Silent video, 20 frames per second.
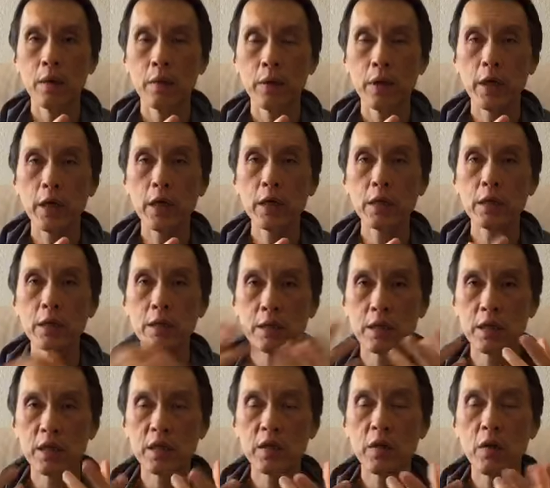Okay, the
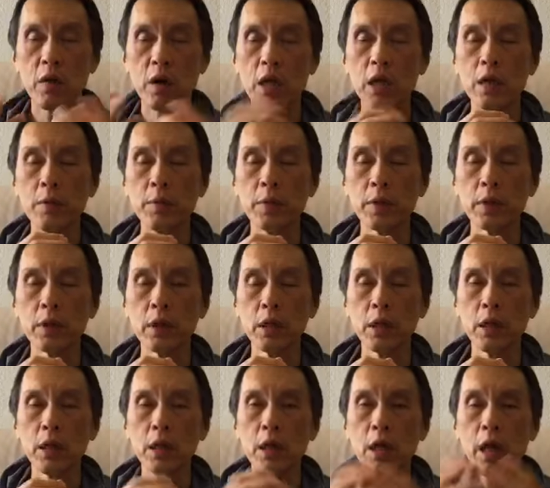sixth core element,
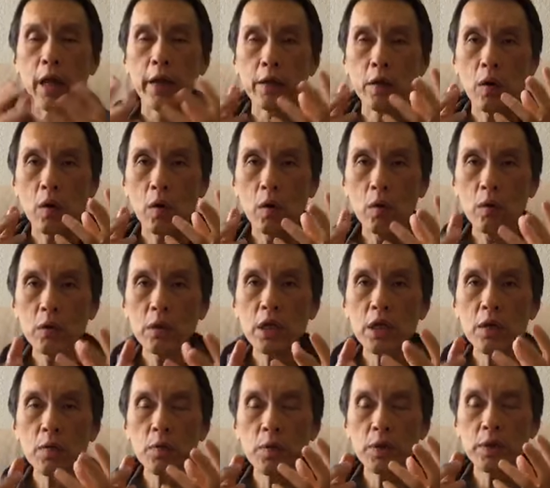and
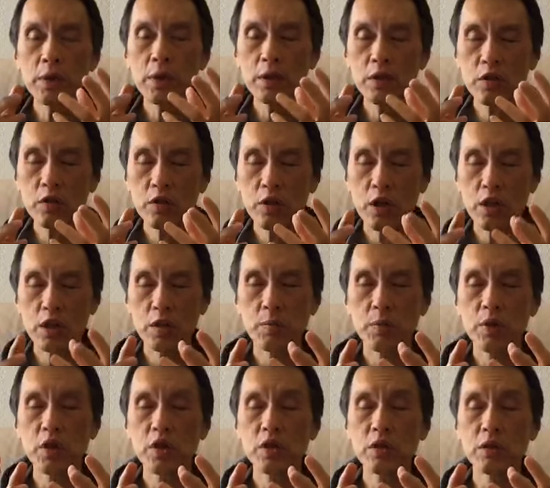only with these
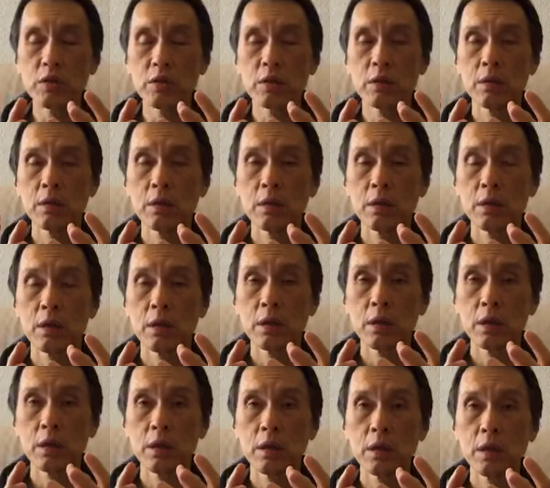transmissions,
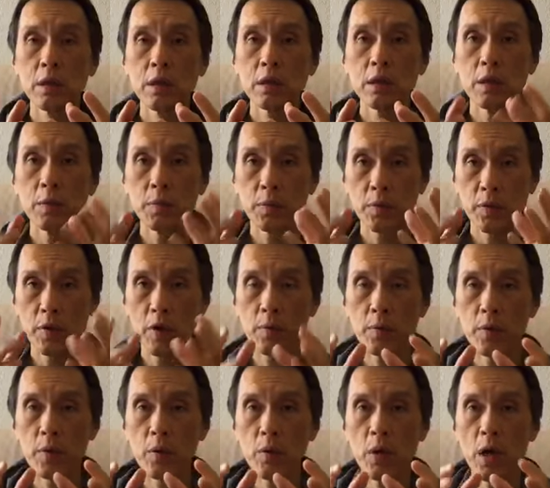the
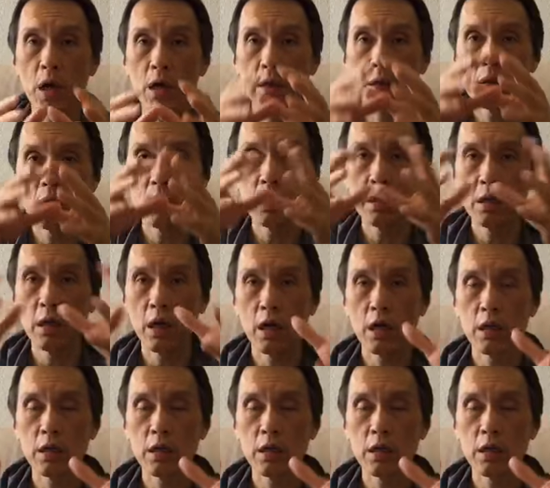proper one, the